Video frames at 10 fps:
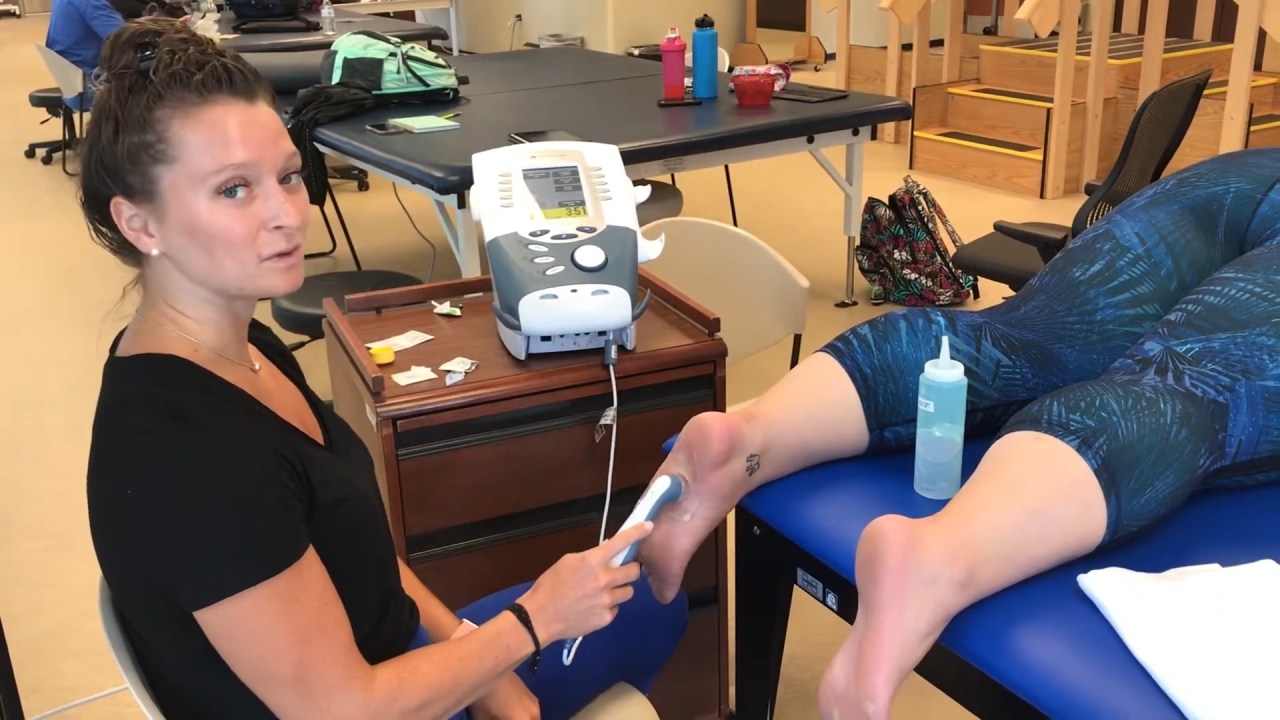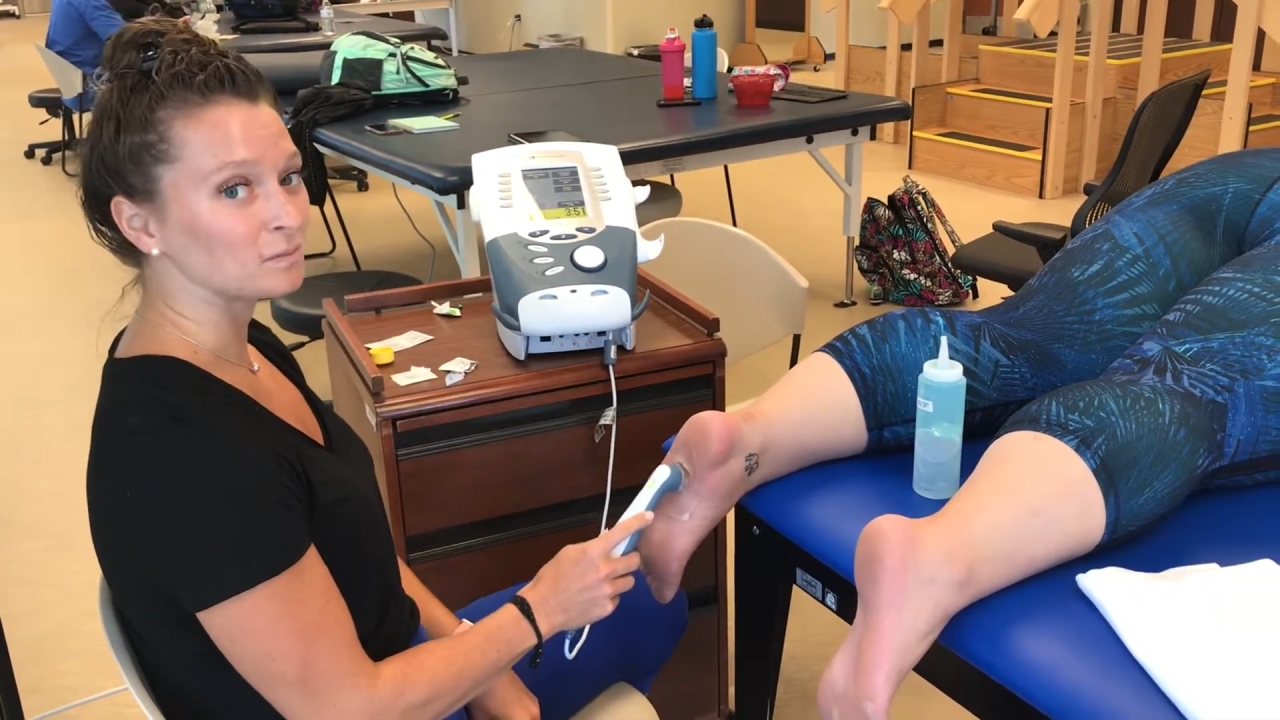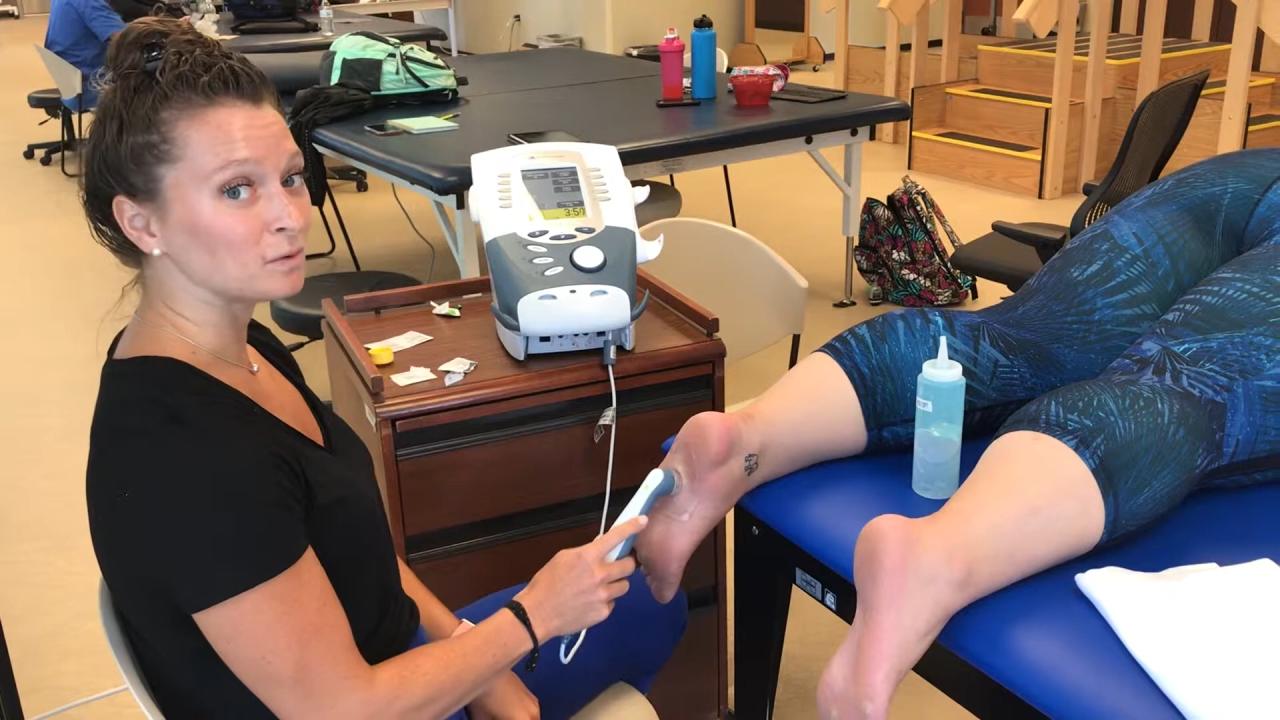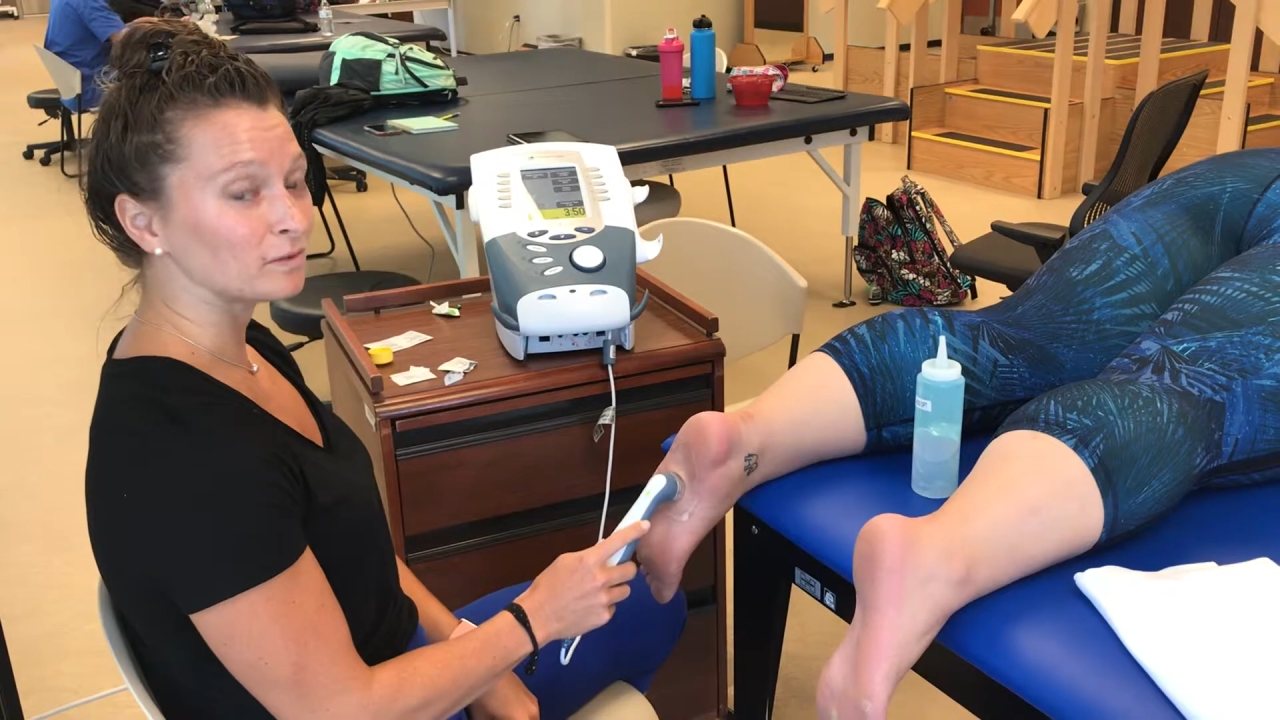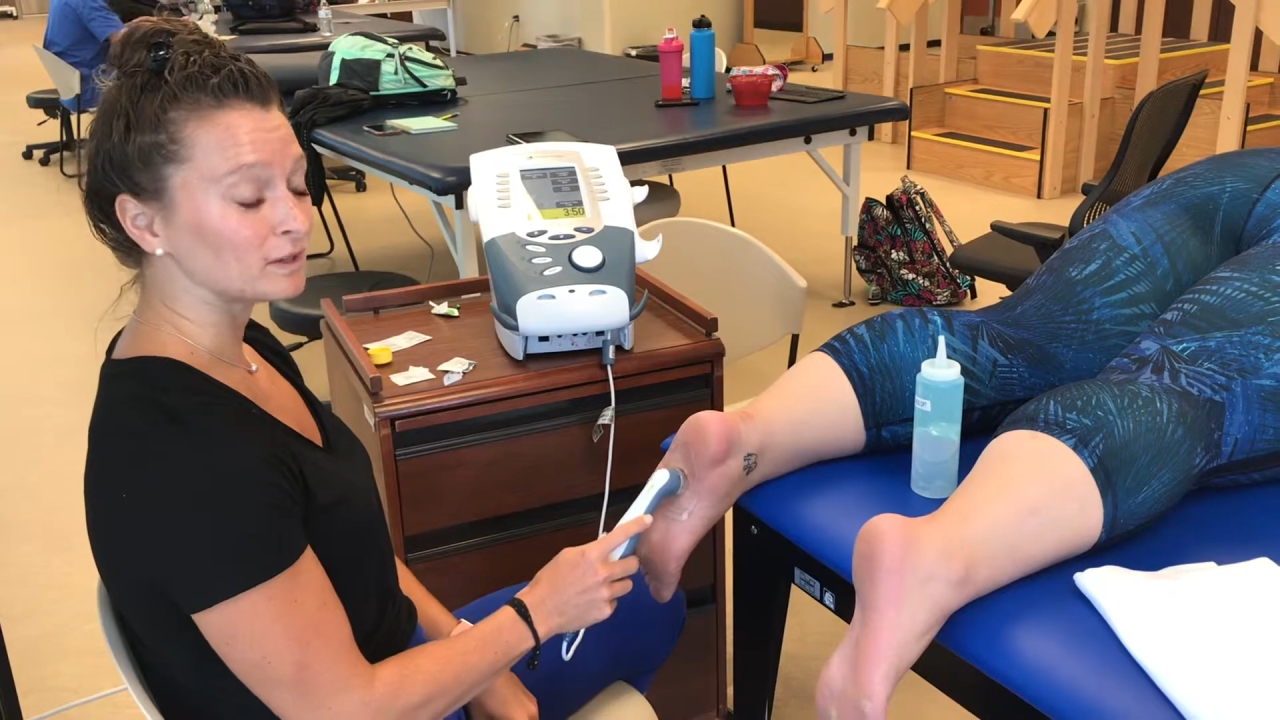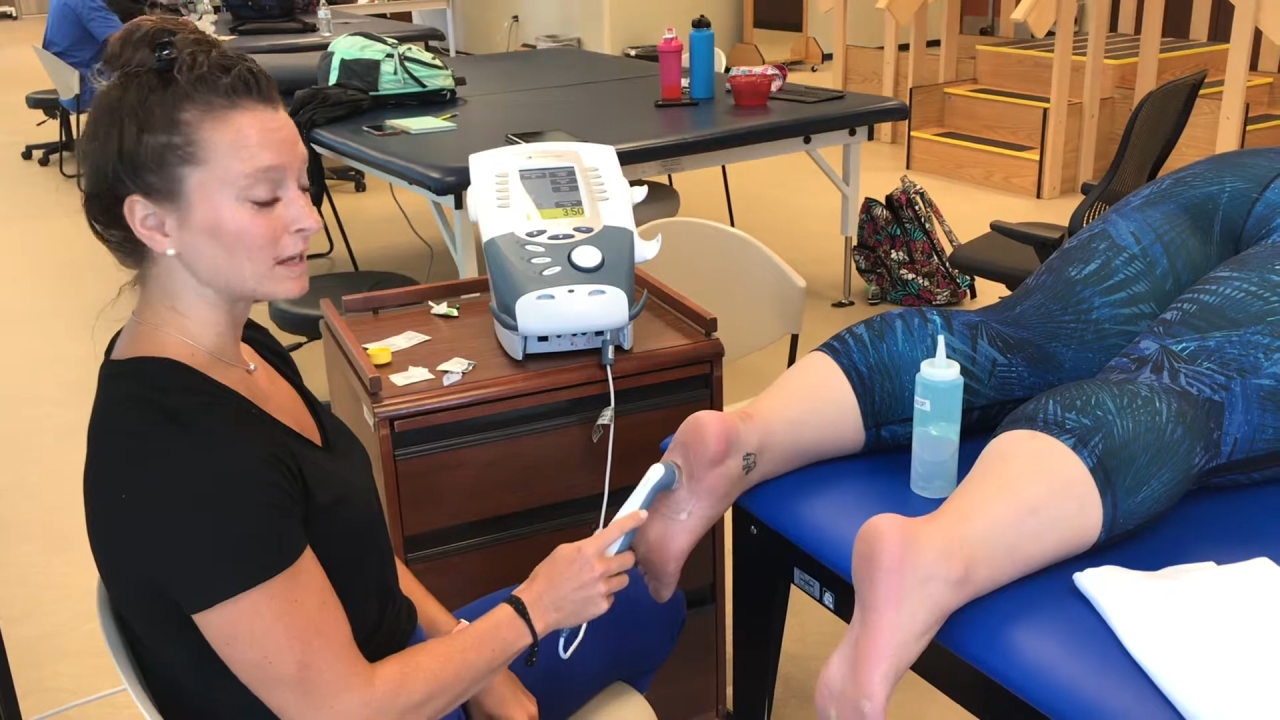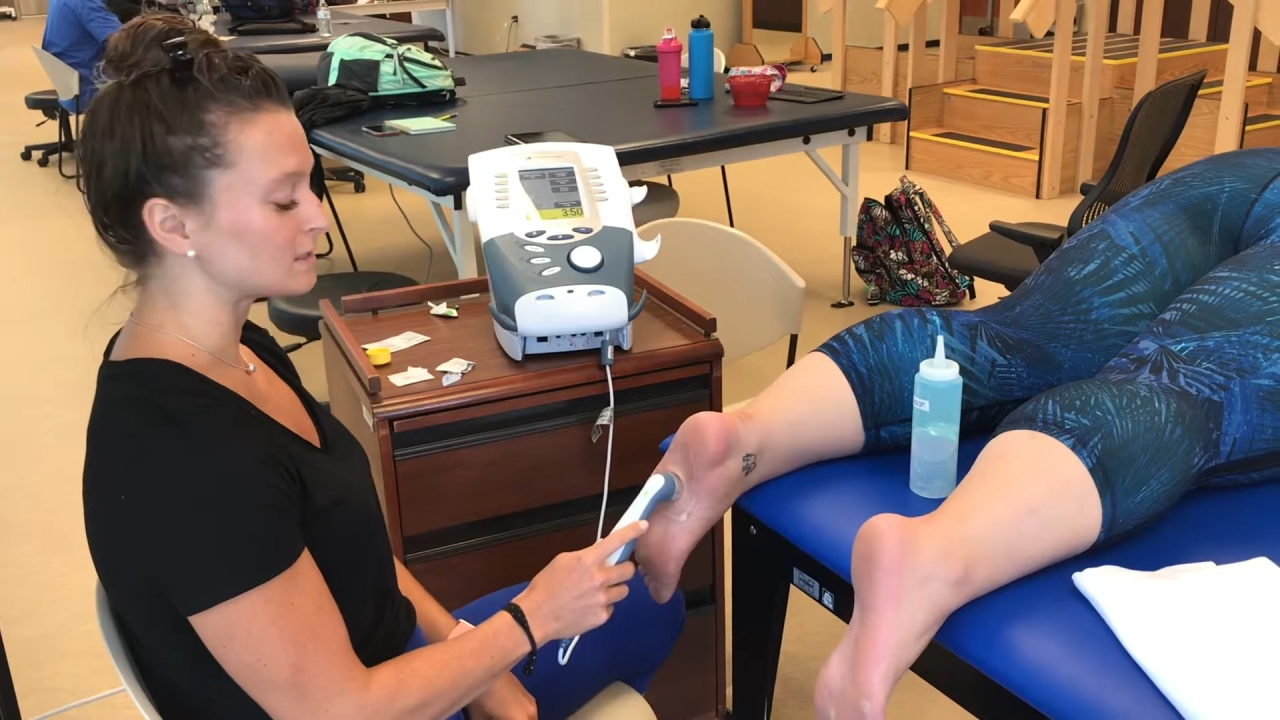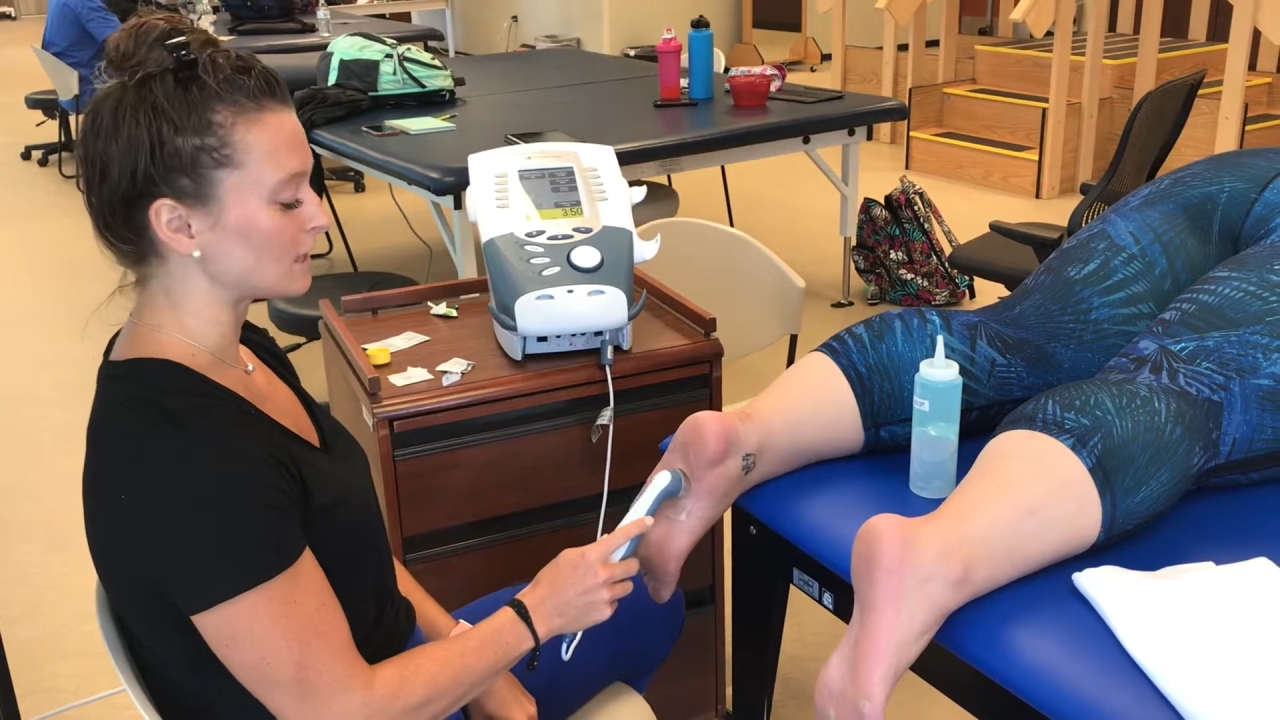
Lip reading: moving that